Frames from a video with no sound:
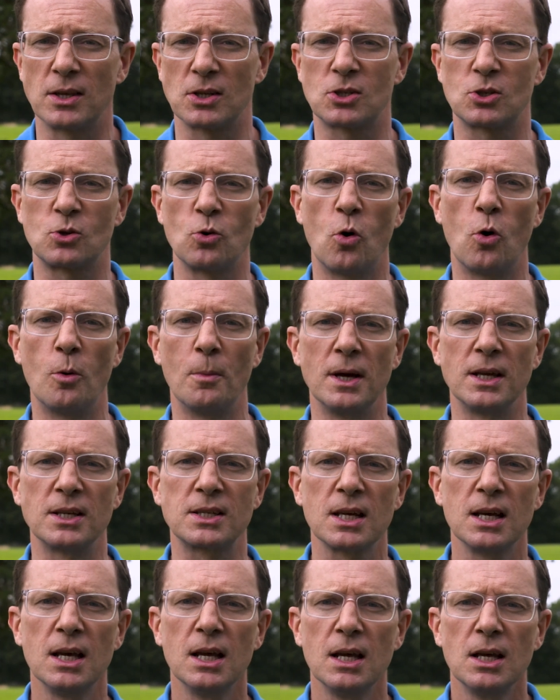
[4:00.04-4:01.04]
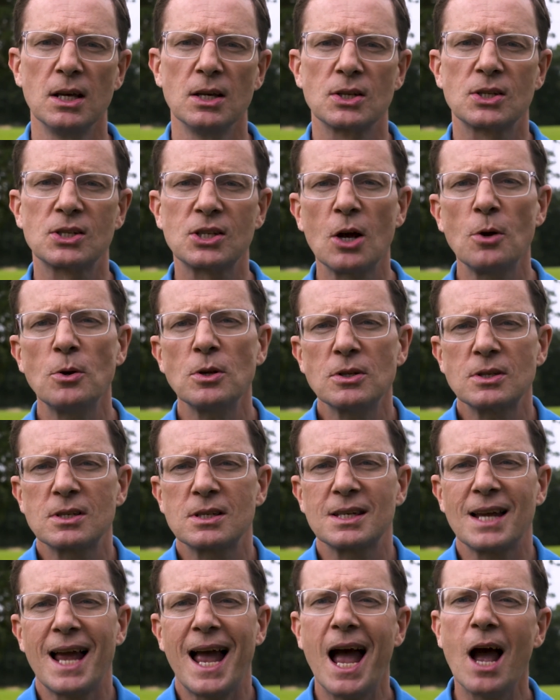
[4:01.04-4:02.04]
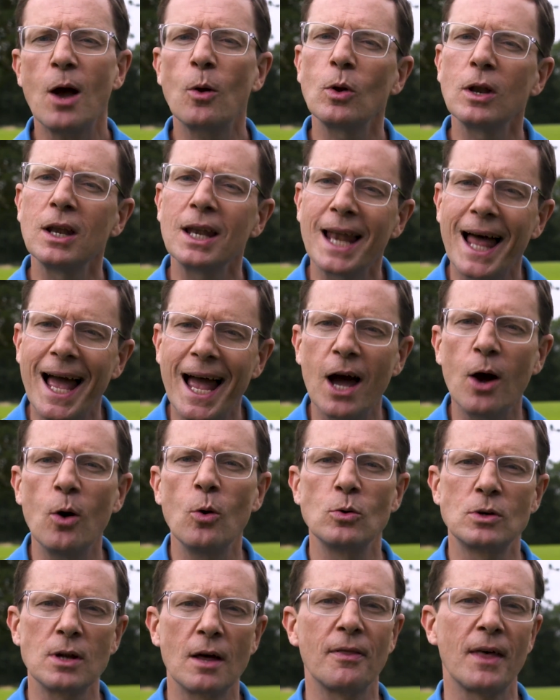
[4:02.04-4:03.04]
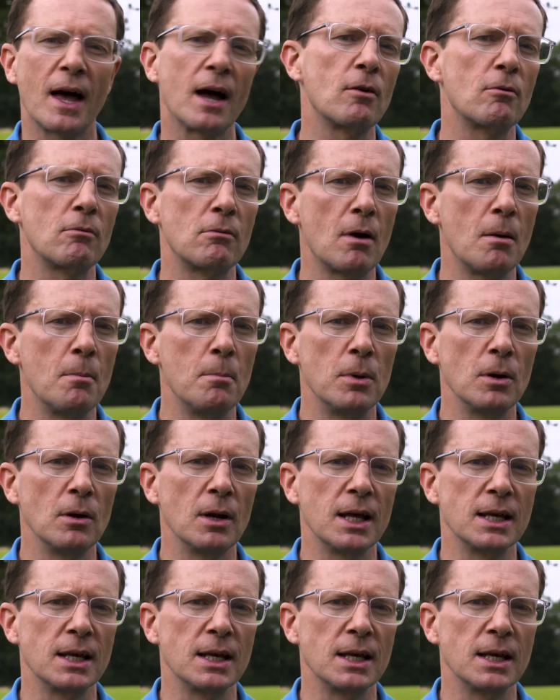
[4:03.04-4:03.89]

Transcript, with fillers: the storm is, so does how loud that rumble